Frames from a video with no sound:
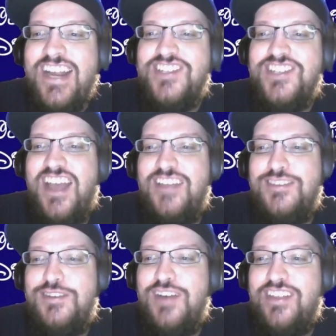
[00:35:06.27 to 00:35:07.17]
She's
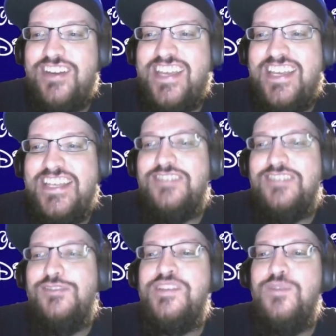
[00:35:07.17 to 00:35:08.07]
got 2 other kids.
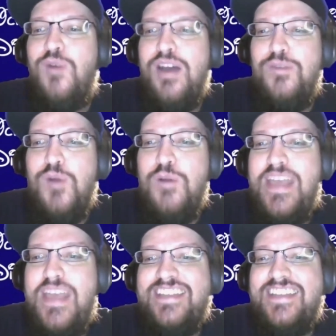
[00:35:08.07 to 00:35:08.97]
Losing one won't
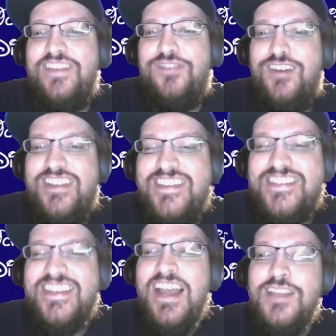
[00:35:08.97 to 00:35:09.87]
make a
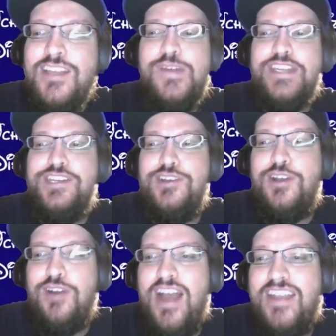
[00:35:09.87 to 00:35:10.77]
difference. To which you
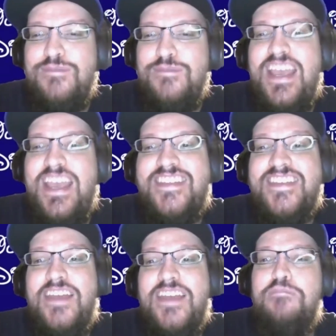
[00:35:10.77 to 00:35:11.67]
corrected me and
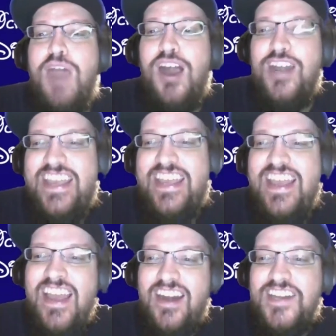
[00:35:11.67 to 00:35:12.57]
said, Marnie.
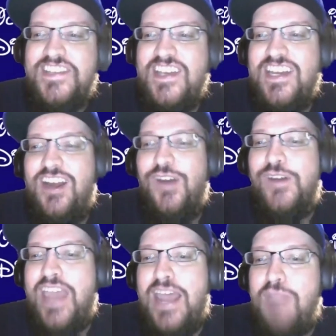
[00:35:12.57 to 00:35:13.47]
And I said,
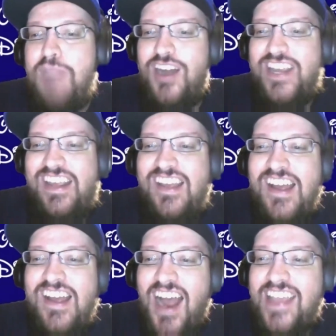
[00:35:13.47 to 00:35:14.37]
okay, Marty.
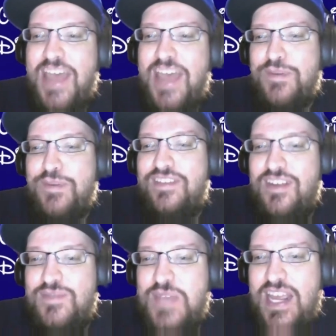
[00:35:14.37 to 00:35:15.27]
I can't believe
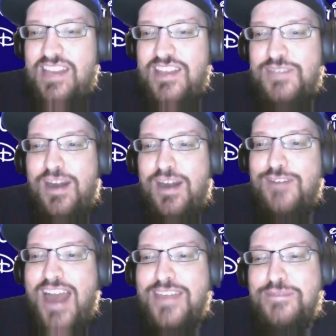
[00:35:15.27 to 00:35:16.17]
I'm saying this, but
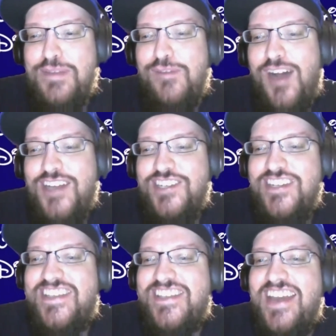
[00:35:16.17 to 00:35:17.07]
I'd rather be watching
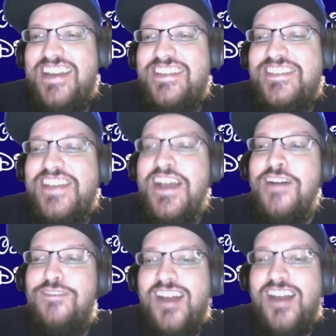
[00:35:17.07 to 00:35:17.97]
Descendants.
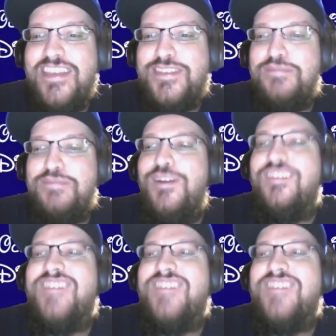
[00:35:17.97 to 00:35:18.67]
Fuck this movie.